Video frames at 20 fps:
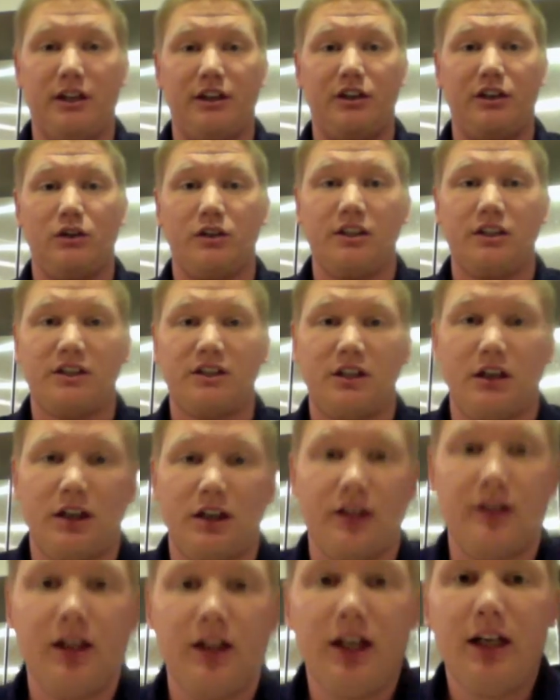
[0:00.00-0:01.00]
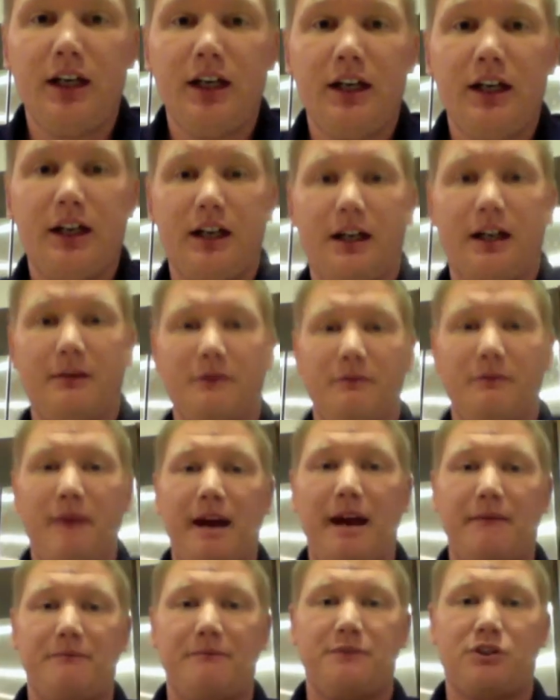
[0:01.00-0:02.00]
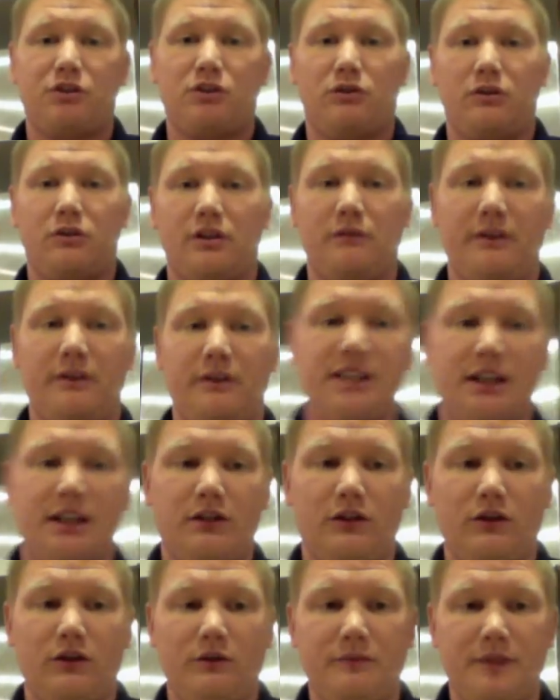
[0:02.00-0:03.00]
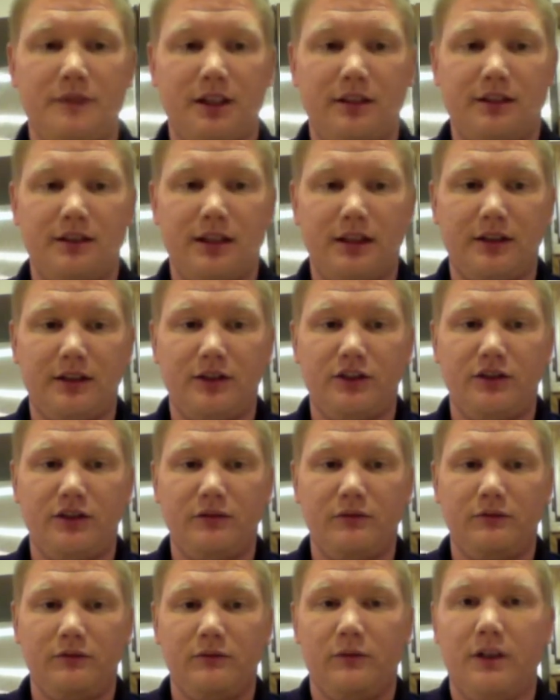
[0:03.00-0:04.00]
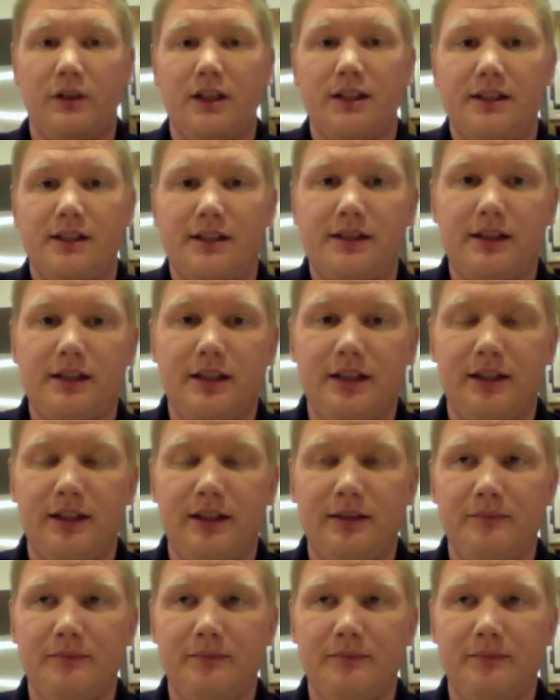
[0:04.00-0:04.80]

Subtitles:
They noticed on the MAP score that we sent home that the student was